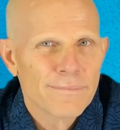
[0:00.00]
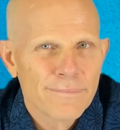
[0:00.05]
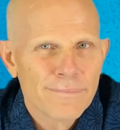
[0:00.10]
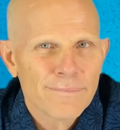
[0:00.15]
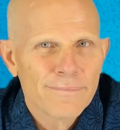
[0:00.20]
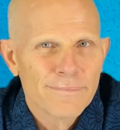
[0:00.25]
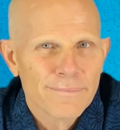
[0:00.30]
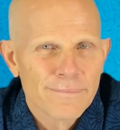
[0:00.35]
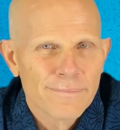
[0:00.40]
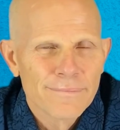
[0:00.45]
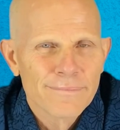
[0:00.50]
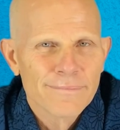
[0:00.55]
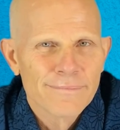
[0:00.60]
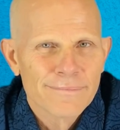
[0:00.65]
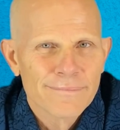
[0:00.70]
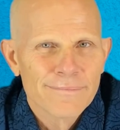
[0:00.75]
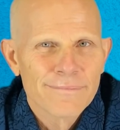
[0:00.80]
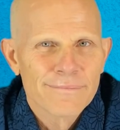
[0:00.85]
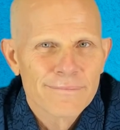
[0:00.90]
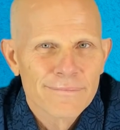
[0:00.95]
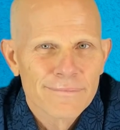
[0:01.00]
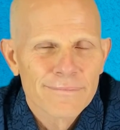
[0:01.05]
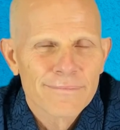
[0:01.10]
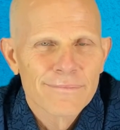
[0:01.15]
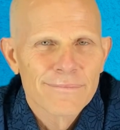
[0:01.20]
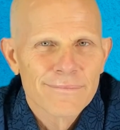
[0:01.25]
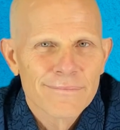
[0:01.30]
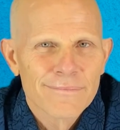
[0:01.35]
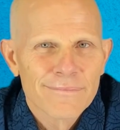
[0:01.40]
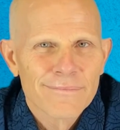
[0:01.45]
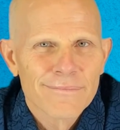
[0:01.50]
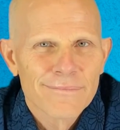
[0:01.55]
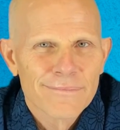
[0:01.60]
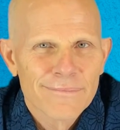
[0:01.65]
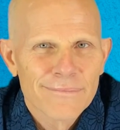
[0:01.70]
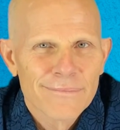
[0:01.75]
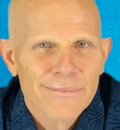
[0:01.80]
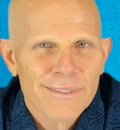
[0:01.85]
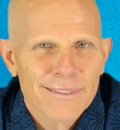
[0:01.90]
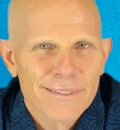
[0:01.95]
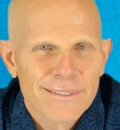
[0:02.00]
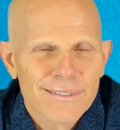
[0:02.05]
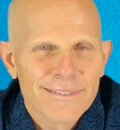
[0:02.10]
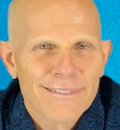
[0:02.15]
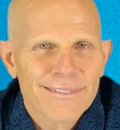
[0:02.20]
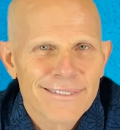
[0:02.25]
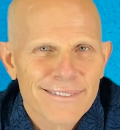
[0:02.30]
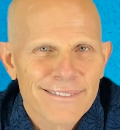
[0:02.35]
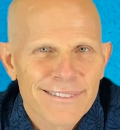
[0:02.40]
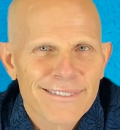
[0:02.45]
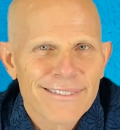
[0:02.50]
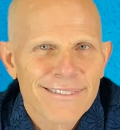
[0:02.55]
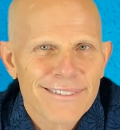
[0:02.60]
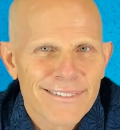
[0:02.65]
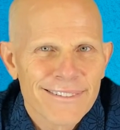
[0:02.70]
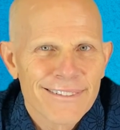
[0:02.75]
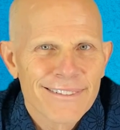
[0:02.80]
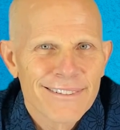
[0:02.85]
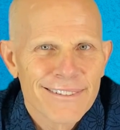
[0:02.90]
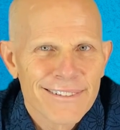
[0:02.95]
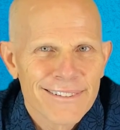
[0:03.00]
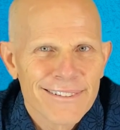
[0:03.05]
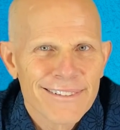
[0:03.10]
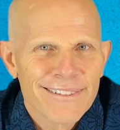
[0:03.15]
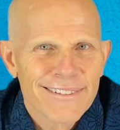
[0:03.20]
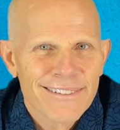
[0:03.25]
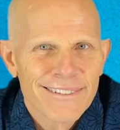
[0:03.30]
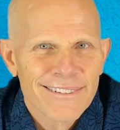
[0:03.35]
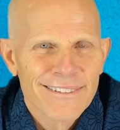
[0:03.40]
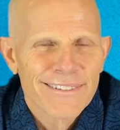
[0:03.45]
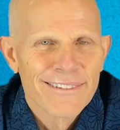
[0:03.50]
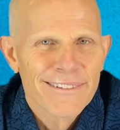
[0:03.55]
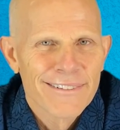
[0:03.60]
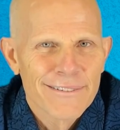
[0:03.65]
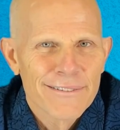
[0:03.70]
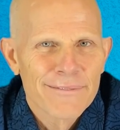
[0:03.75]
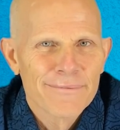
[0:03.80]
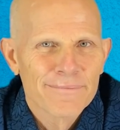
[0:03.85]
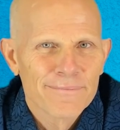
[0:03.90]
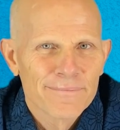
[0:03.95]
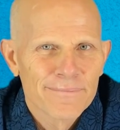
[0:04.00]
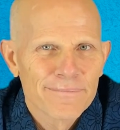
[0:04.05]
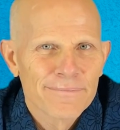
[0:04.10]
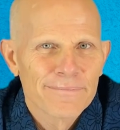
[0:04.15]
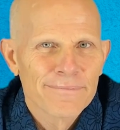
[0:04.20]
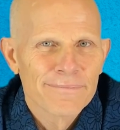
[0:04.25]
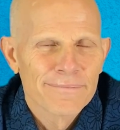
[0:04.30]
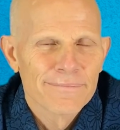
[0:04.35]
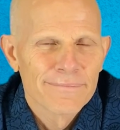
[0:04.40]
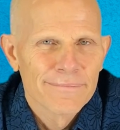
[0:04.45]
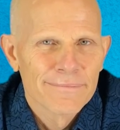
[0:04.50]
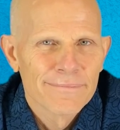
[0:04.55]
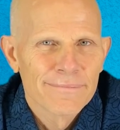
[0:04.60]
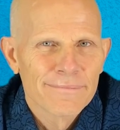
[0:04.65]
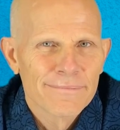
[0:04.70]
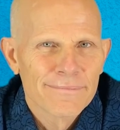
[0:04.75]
[no speech]